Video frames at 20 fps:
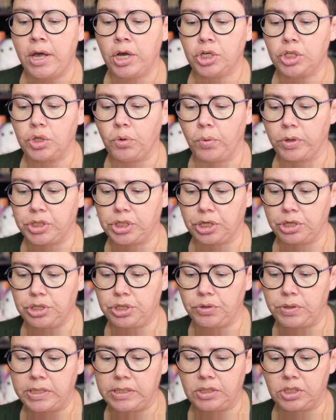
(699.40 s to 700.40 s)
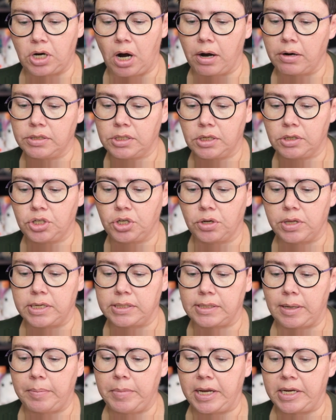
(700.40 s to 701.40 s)
She wished on shooting stars, sure that
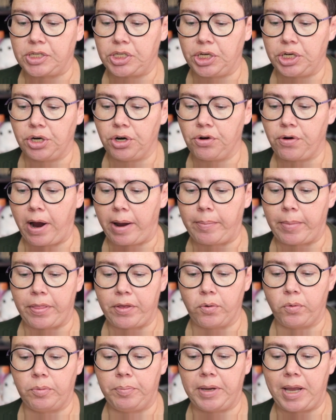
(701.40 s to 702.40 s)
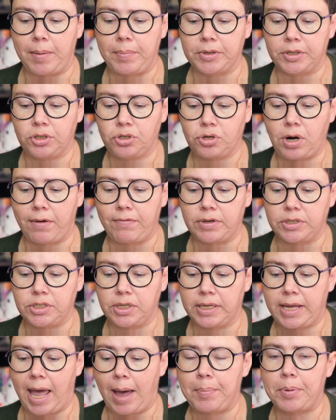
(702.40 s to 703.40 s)
someday she and her grandmother would be able to travel to
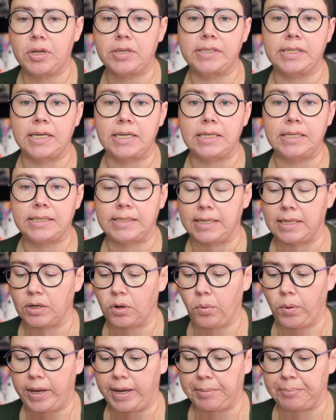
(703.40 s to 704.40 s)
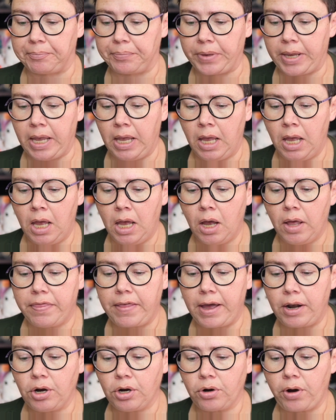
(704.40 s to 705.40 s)
the capital city to see the queen.
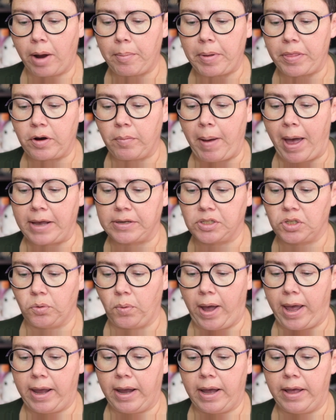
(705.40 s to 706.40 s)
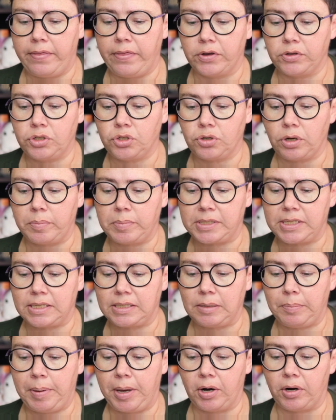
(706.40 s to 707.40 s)
Then her grandmother passed away, and those dreams
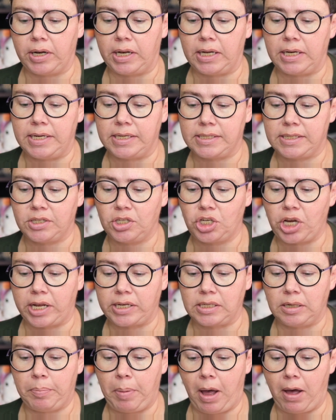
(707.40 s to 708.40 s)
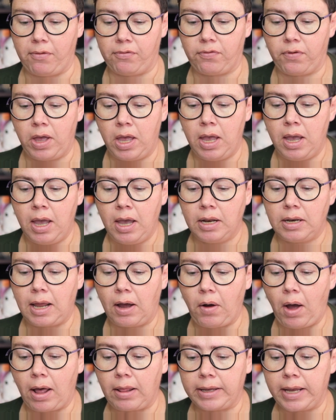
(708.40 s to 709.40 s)
disappeared in a disenchanted puff.
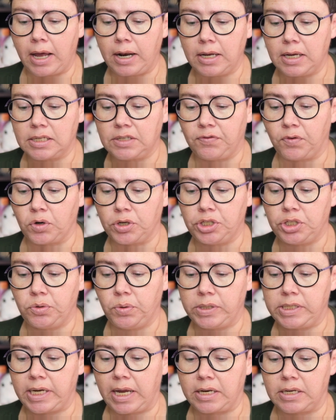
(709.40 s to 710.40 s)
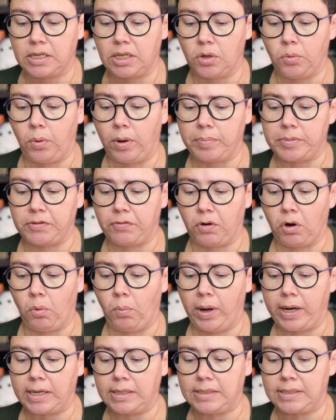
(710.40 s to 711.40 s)
Now Aliana is forced to attend to the whims of her
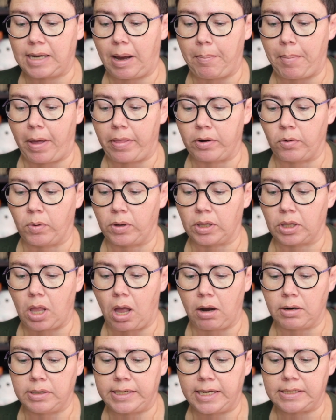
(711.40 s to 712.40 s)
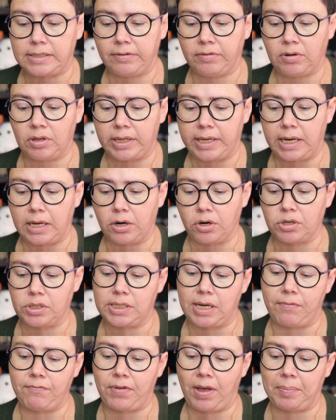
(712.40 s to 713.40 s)
wicked stepmother with long days of cleaning her
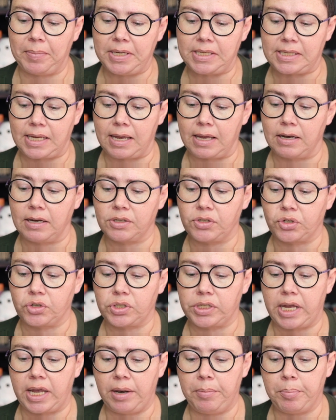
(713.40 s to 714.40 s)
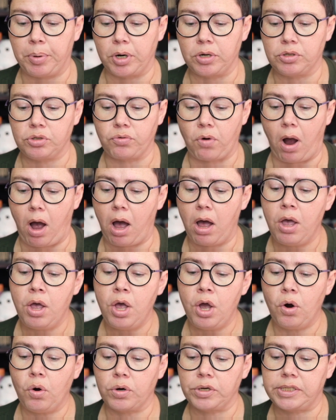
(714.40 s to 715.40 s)
stepfamily's inn as her skin burns raw,
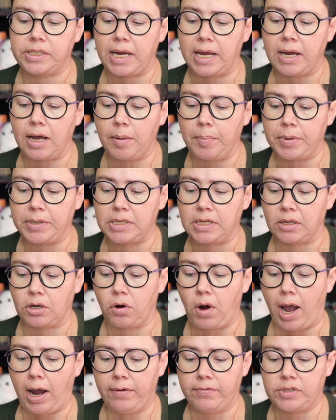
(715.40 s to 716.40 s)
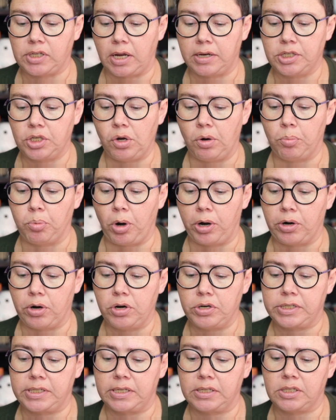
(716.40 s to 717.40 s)
or staying up until the crack of dawn to embroider
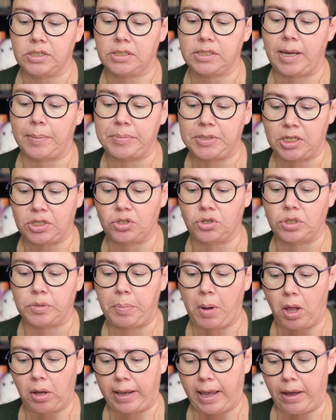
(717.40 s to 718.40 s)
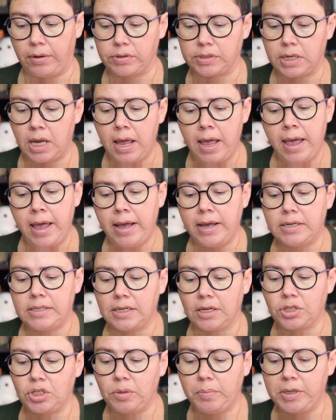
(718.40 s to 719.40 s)
her stepsister's ball gowns,
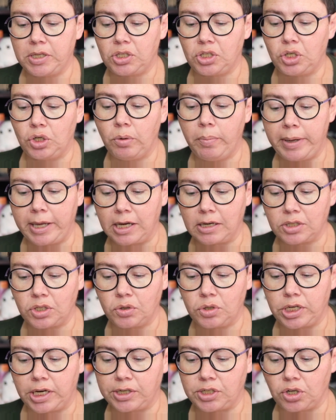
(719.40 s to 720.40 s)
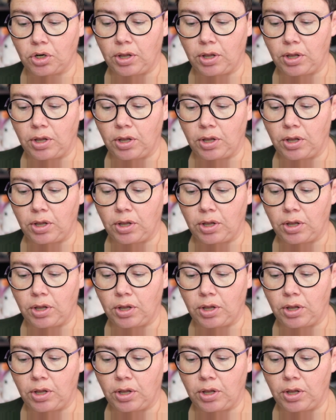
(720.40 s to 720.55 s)
until she meets two beings who change her